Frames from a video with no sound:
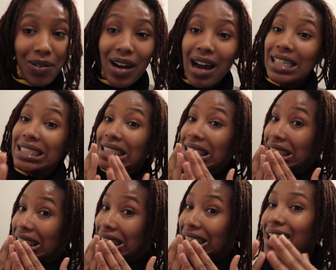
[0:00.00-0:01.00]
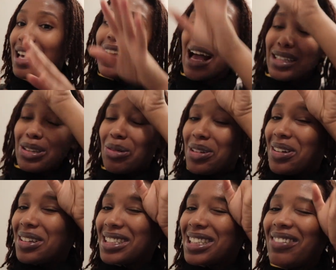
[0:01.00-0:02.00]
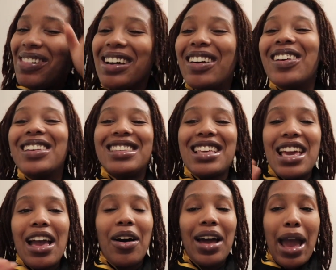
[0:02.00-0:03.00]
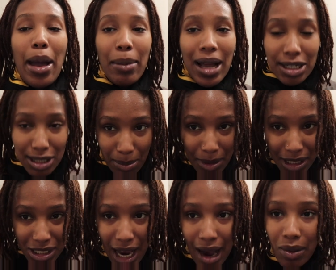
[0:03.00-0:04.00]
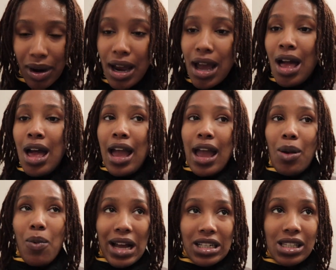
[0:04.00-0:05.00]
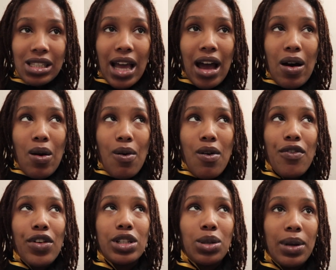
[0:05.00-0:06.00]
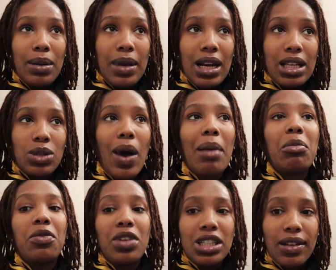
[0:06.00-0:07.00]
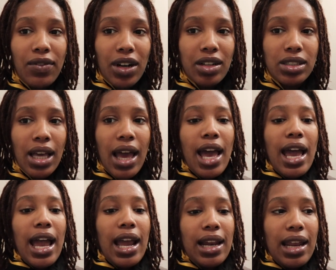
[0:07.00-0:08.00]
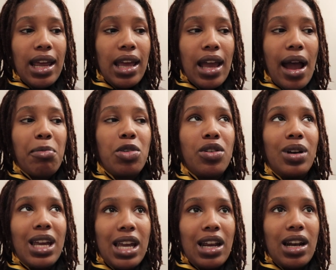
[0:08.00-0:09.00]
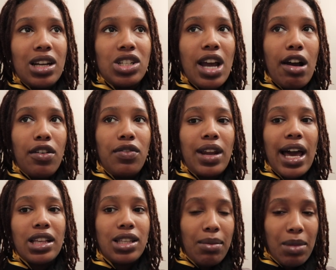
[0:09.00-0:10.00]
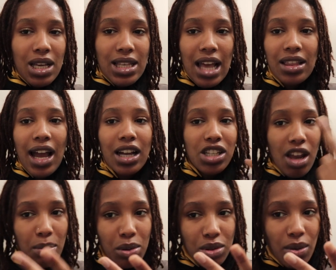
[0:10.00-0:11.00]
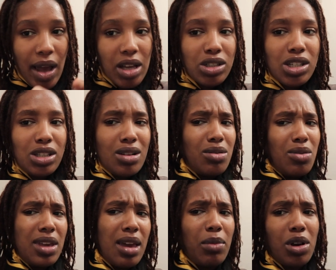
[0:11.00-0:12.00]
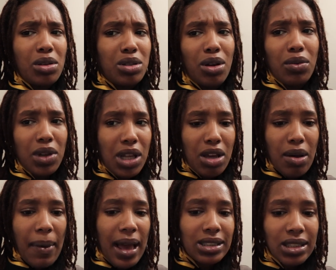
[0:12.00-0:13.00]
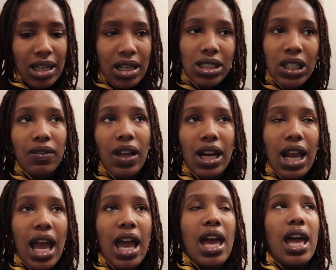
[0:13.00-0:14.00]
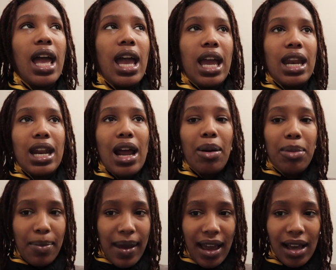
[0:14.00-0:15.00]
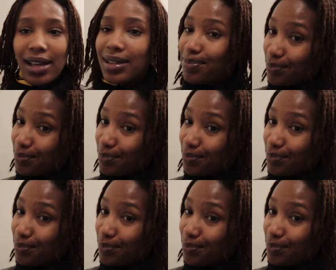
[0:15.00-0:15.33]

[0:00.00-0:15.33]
bro. So we gonna see, Okay, I'm gonna jump in the shower and wash this out for 20 minutes. Well, I'm gonna rinse it first, and then I'm gonna get in the shower for like 10 minutes after I shampoo twice, just so no chemicals don't really get on my skin and stuff like that, and then I'll be back.